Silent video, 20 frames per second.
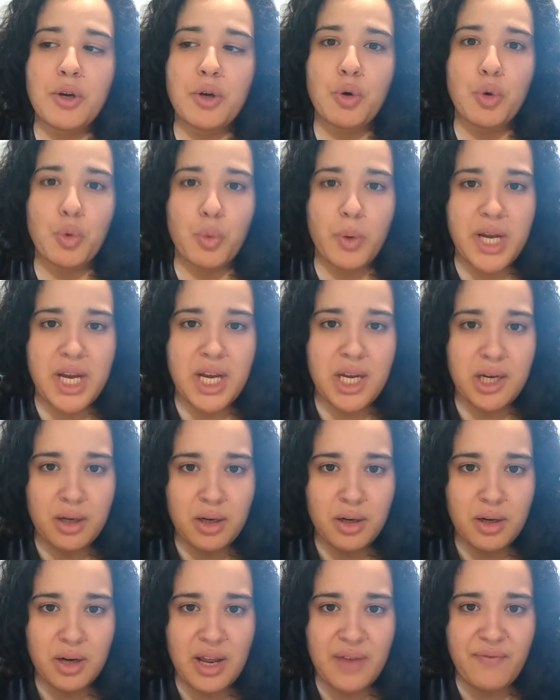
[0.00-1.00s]
green,
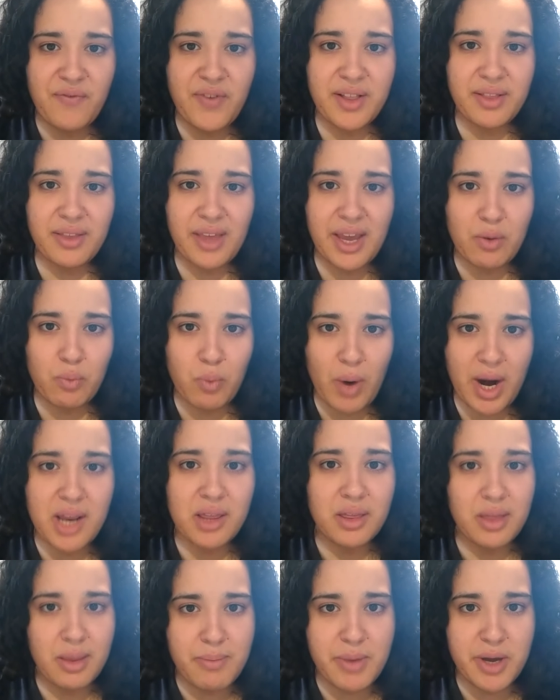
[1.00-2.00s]
if it's like right
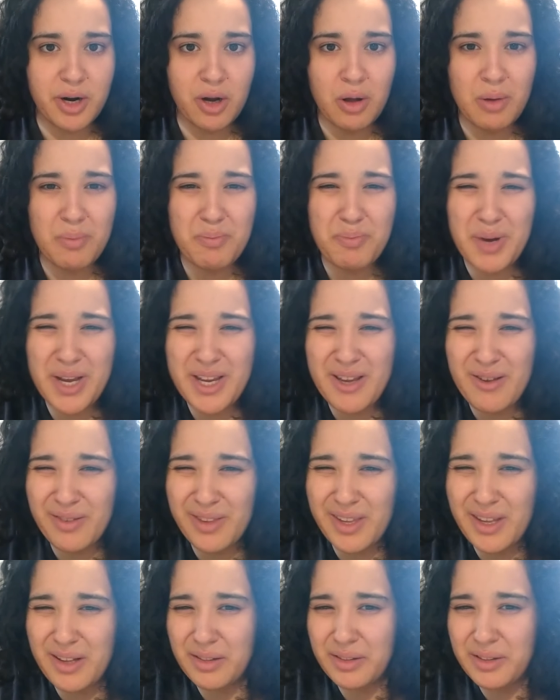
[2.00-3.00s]
in the middle, but you
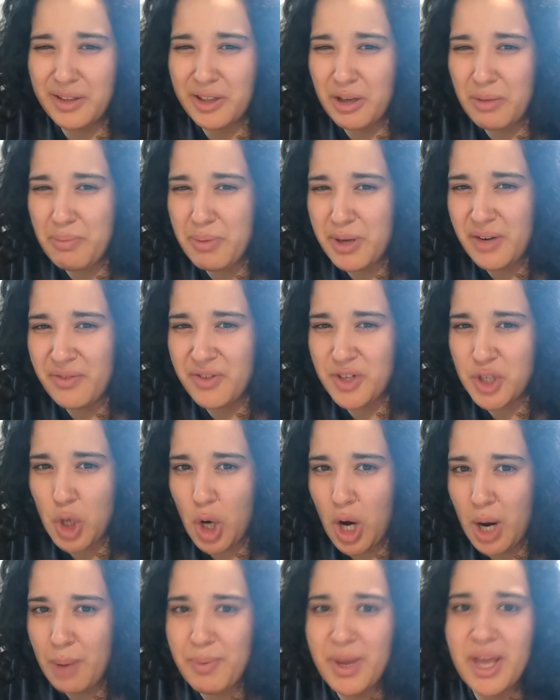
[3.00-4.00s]
see a little bit of
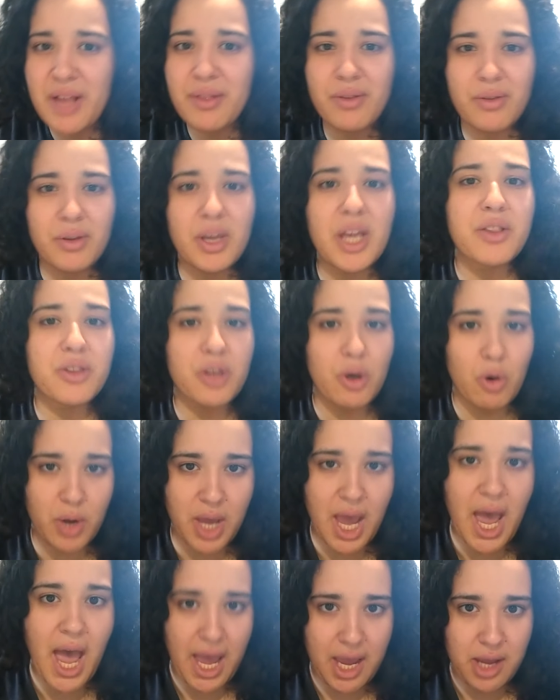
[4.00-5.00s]
sharp, it's
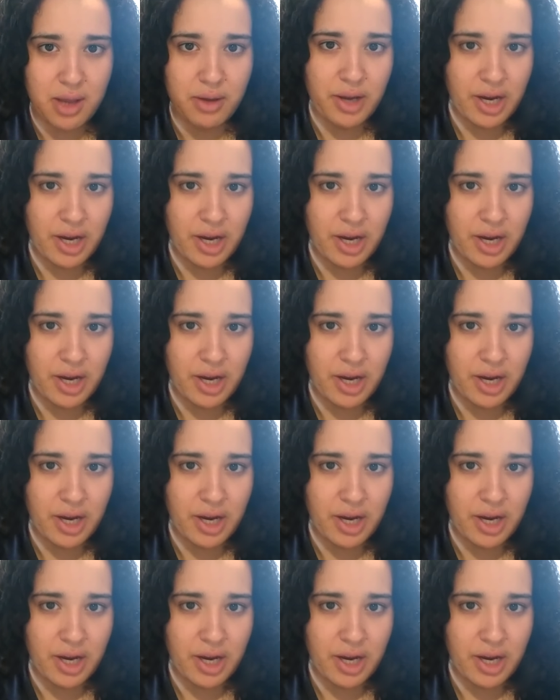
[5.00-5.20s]
okay.